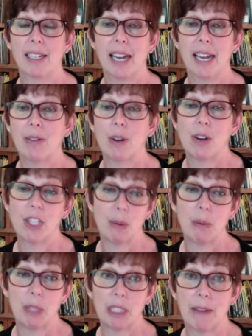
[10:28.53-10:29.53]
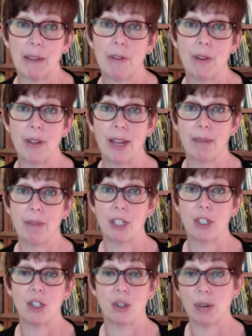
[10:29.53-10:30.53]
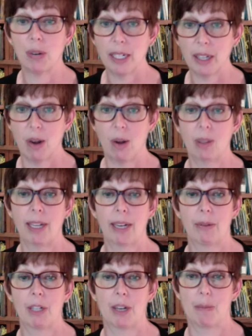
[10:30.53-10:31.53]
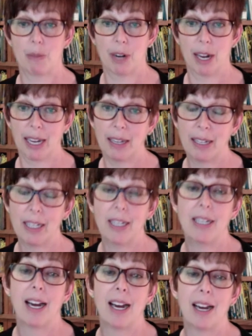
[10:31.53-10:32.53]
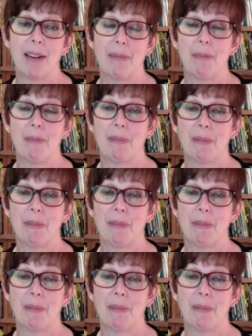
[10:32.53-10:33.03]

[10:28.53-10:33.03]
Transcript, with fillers: And of course, we would love for them to join the Whole Language Umbrella, mm-hmm.